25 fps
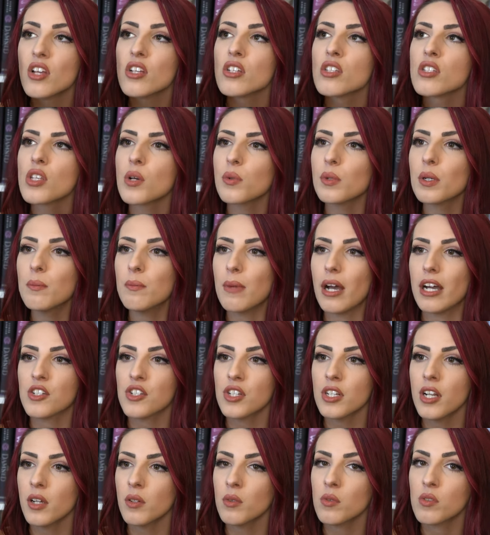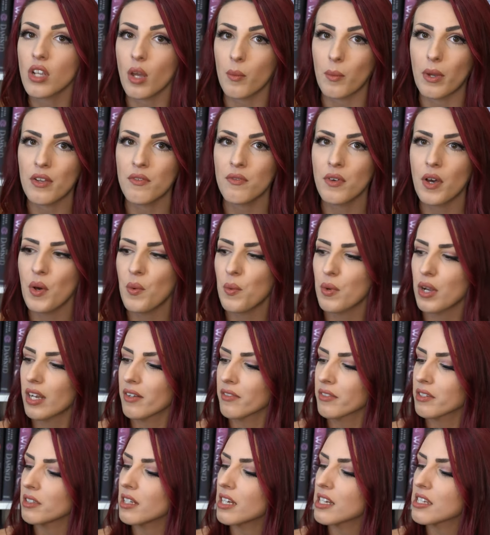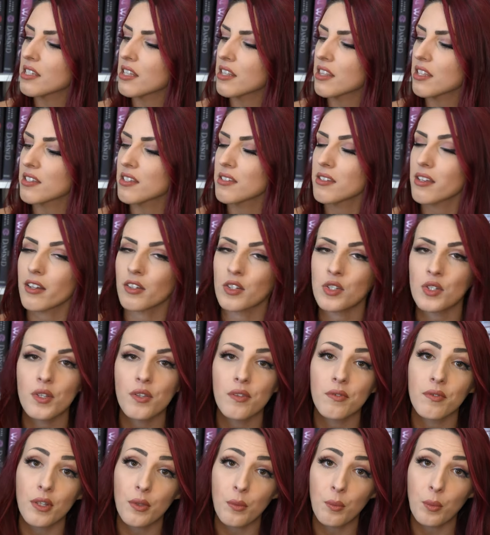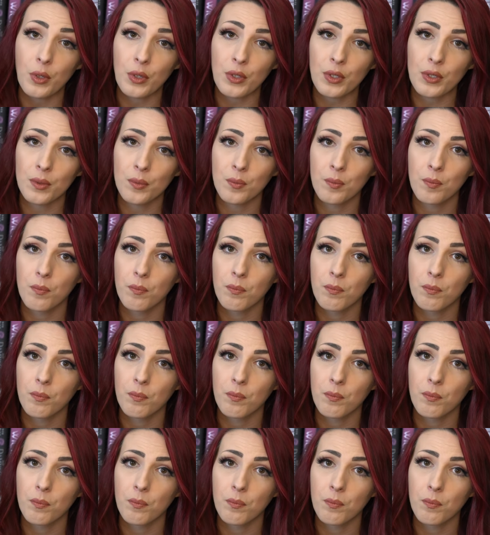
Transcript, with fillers: so imagine how dumb I felt when I realized that this is actually the fifth book.